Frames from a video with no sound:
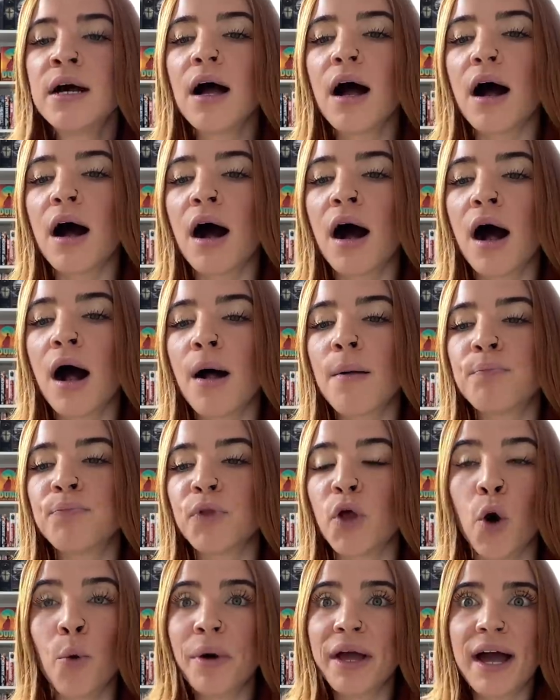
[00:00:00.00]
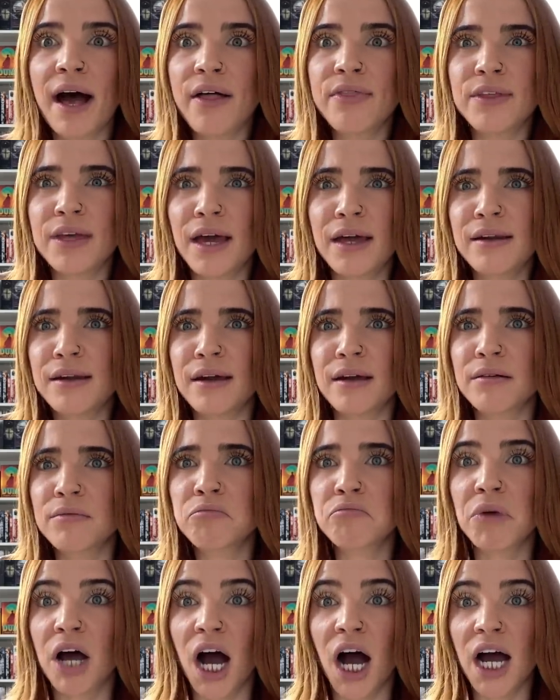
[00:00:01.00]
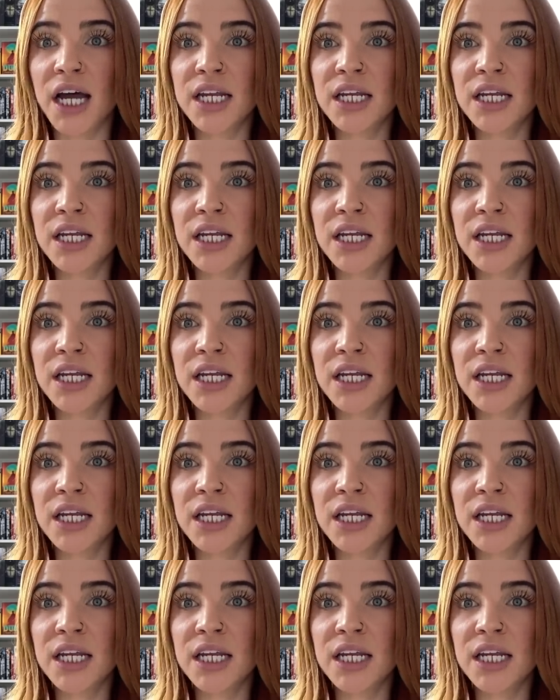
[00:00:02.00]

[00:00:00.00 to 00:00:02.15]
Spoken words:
Oh my God, the ending. I